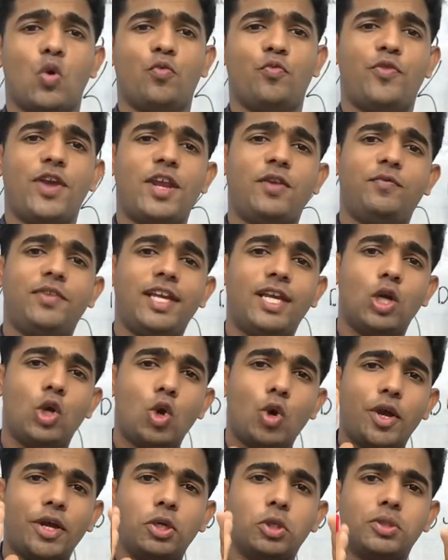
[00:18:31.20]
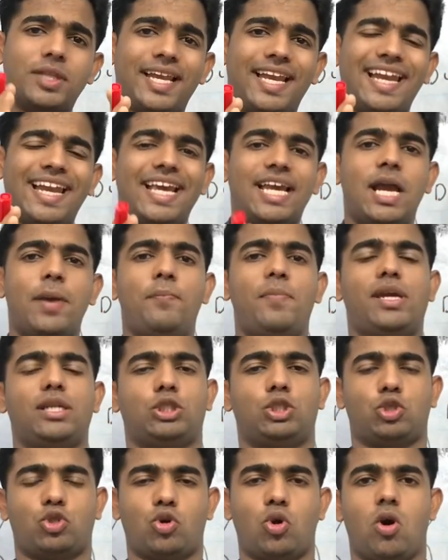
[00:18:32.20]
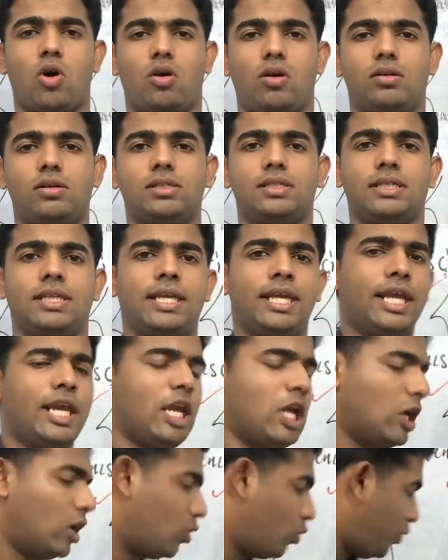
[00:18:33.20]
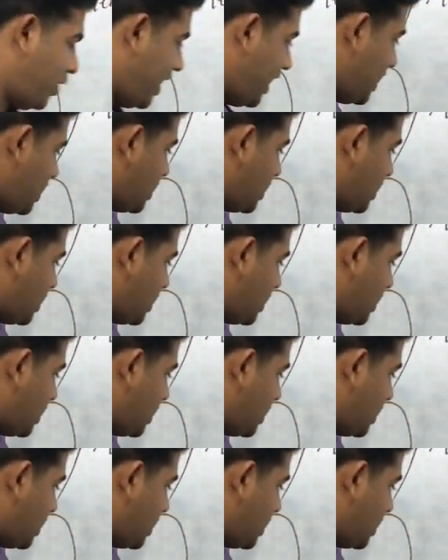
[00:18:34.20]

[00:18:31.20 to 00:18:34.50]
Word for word: when we look into the ligament roles, we